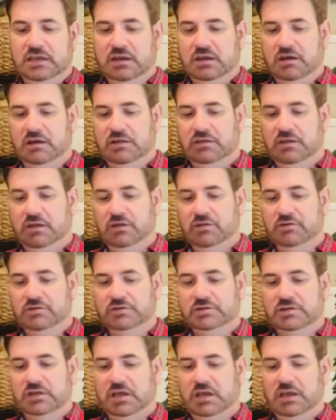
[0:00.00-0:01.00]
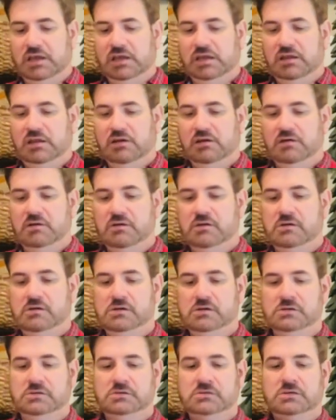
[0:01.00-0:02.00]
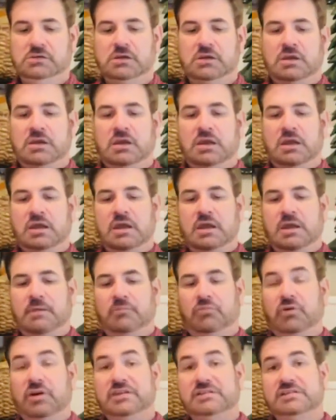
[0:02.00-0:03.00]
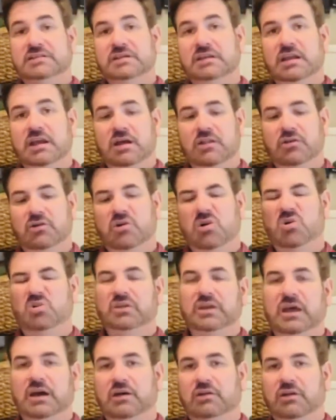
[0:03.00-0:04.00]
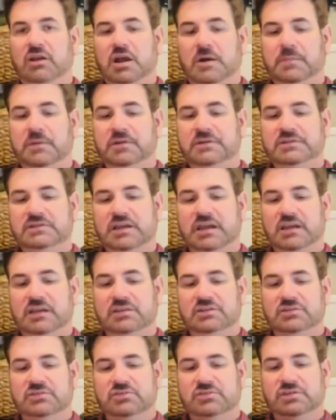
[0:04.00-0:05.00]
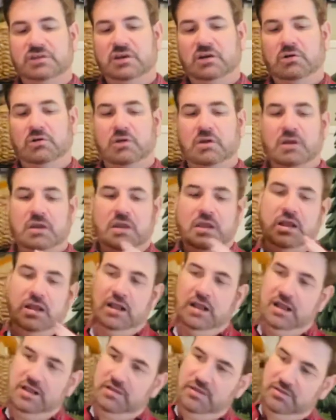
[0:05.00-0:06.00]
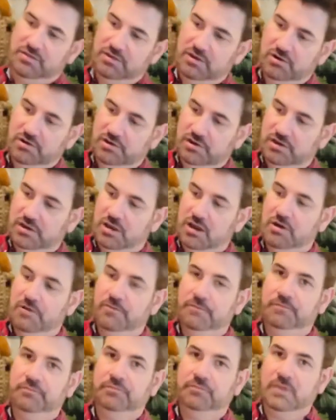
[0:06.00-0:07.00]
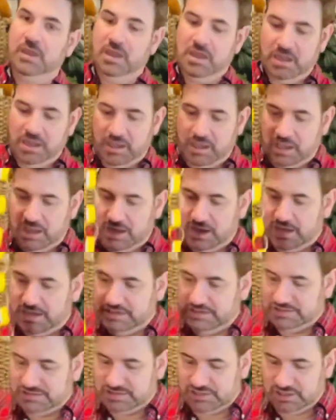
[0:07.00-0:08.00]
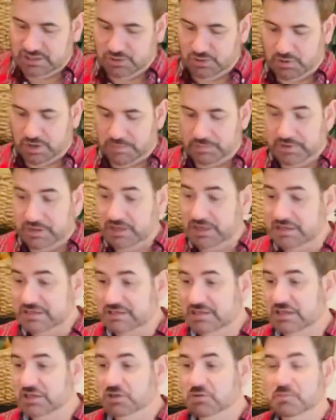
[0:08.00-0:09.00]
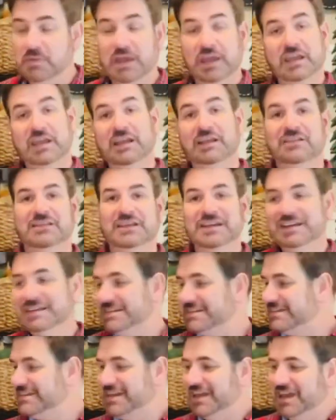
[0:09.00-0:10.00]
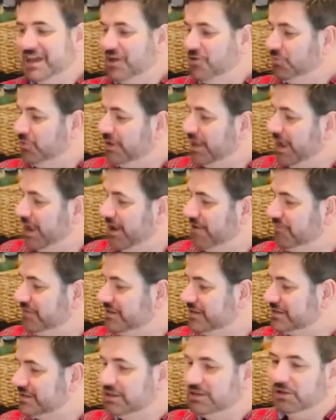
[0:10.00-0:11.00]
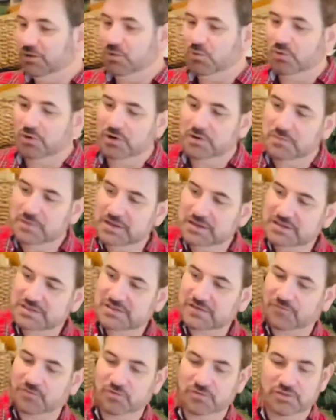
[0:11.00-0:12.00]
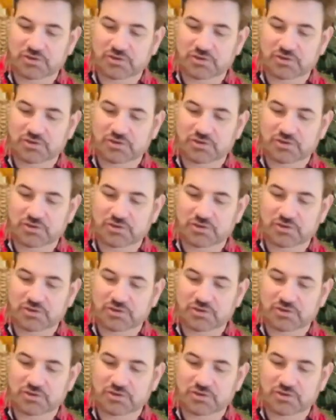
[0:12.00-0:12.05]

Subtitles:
on the other side here. Press together, hold down a couple of seconds or so. And then there you go. And so I'm going to continue making this. We have these little ornaments for the